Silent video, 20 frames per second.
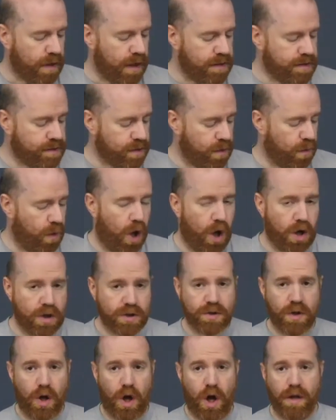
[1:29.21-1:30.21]
So
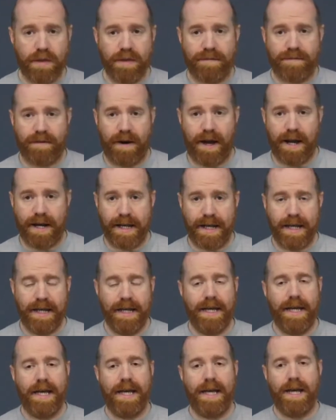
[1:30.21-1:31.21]
also on the Friday,
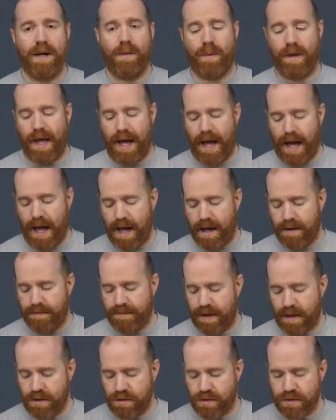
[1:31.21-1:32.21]
we
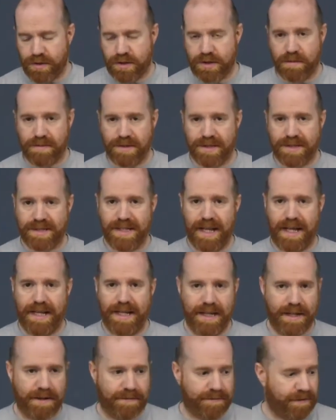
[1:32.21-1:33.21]
have doing something
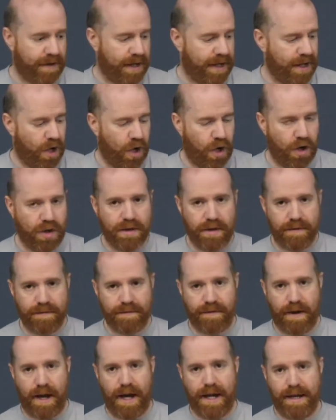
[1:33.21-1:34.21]
slightly differently. On the
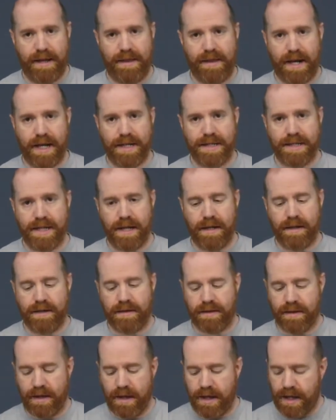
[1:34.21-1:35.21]
Friday the 19th,
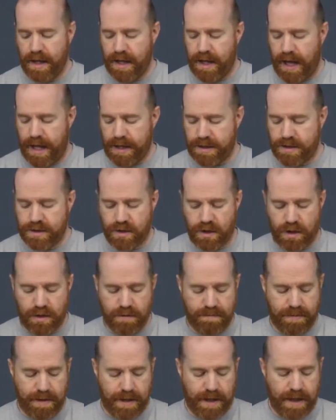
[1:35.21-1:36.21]
it's going
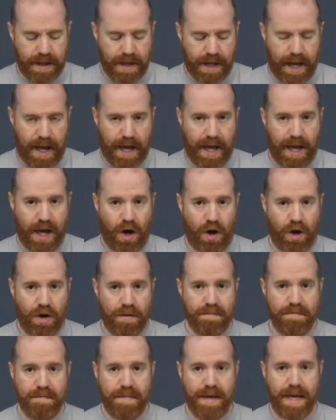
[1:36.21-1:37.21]
to be our
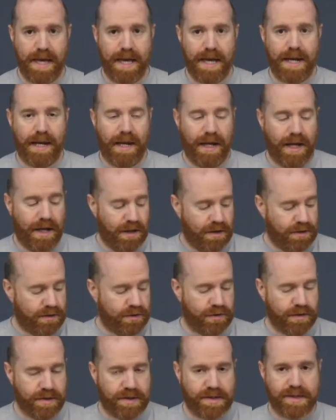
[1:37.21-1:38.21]
main
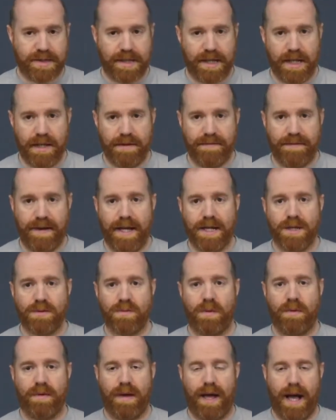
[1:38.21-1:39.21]
sort of sale event
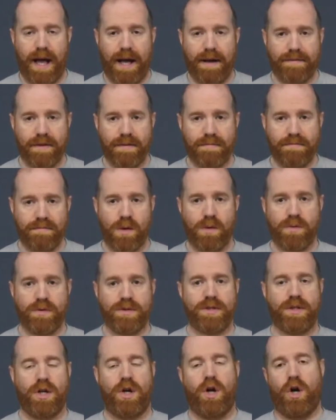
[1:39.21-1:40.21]
where we have the
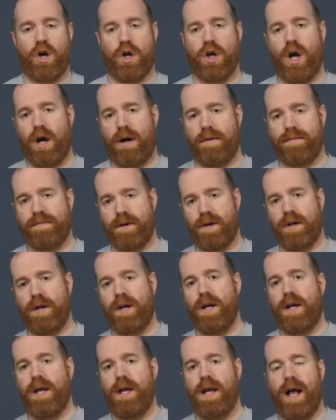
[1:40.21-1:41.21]
most on
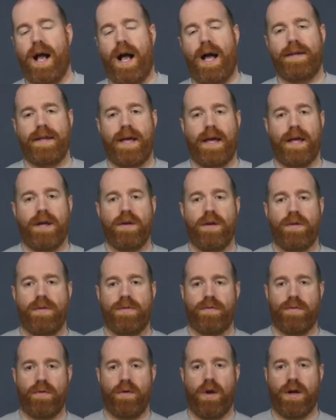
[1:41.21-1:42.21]
offer, and then
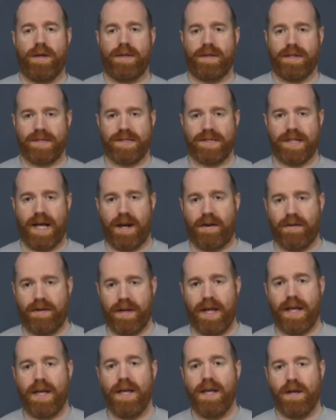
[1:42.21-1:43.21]
throughout the
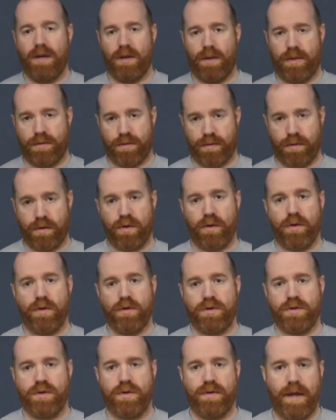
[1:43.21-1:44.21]
Saturday through
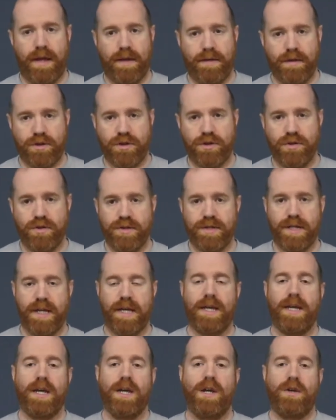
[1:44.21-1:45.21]
to then the Tuesday,
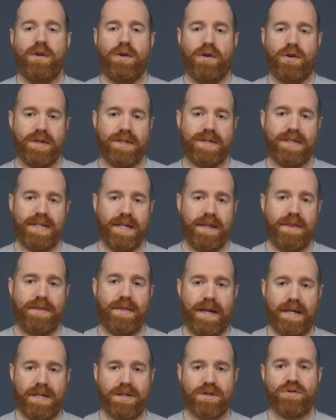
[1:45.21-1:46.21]
you're going to see
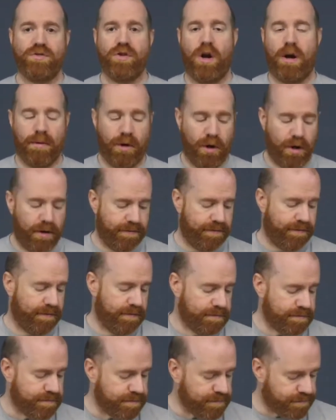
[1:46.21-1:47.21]
things drop off.
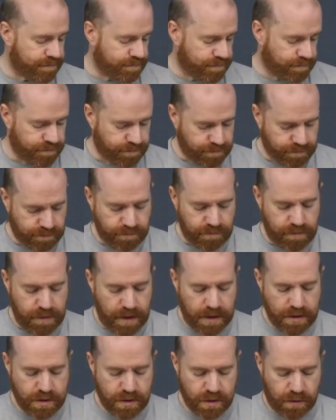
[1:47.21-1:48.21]

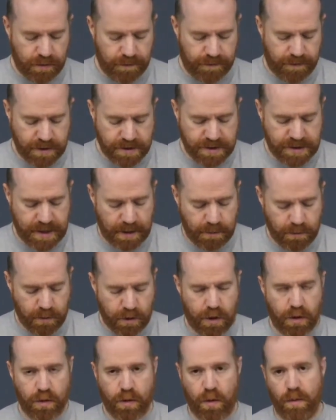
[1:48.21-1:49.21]
So first thing we're
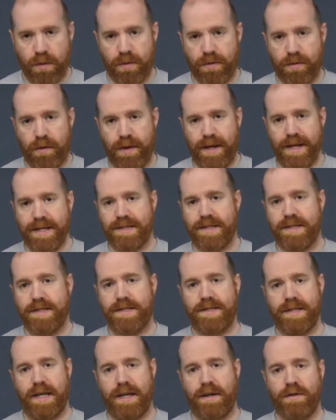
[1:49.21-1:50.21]
going to go through is the
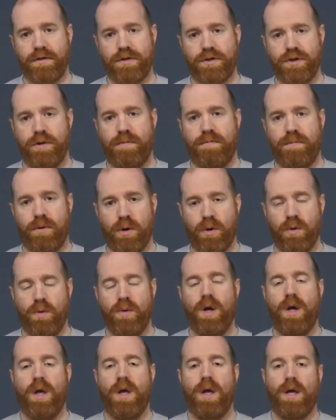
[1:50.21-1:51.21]
Seeker 2
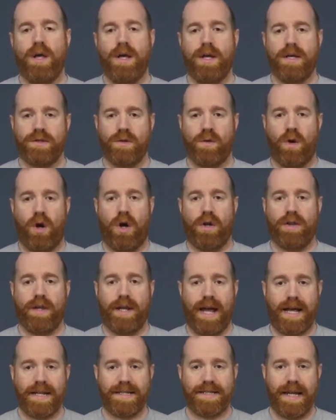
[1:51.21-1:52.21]
Pro. So on the
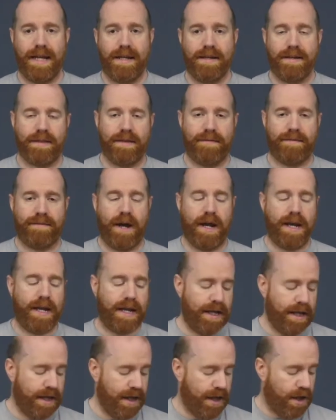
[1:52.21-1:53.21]
19th, the
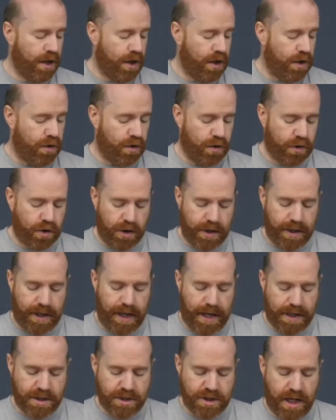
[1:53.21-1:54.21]
Friday, you're going to
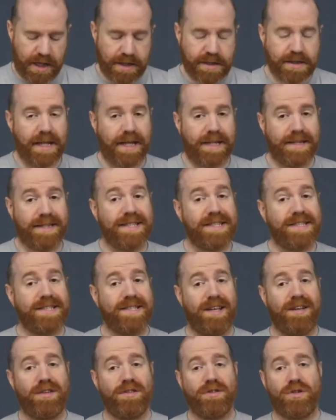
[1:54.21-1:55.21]
get a chance to get the
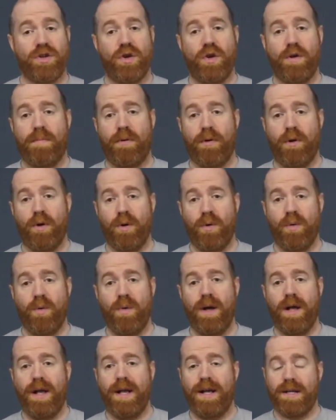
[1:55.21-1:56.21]
Seeker 2
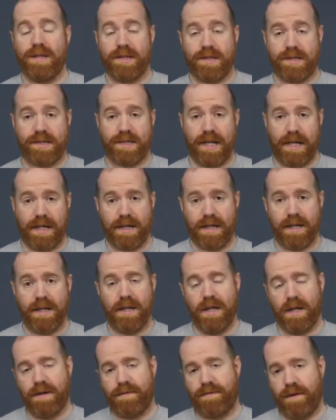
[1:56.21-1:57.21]
Pro
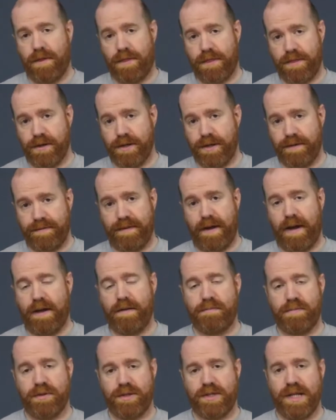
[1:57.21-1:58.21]
single for
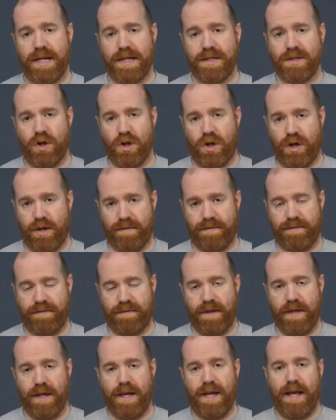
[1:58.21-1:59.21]
35% off.
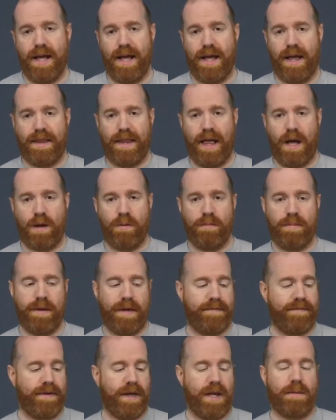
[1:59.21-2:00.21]
And that will be
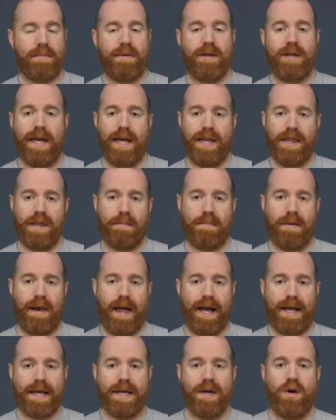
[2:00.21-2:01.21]
available in the
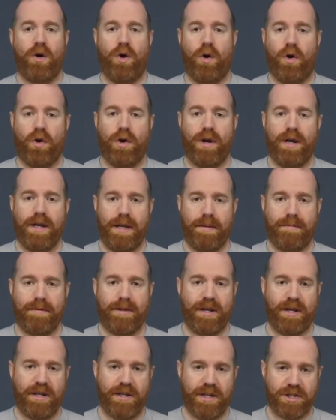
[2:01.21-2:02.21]
black or
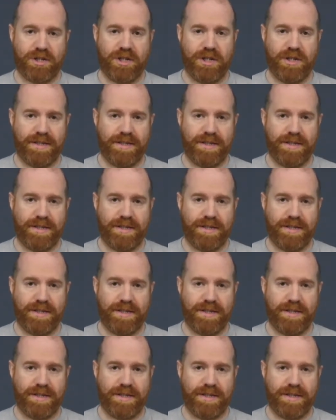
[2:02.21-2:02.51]
limited edition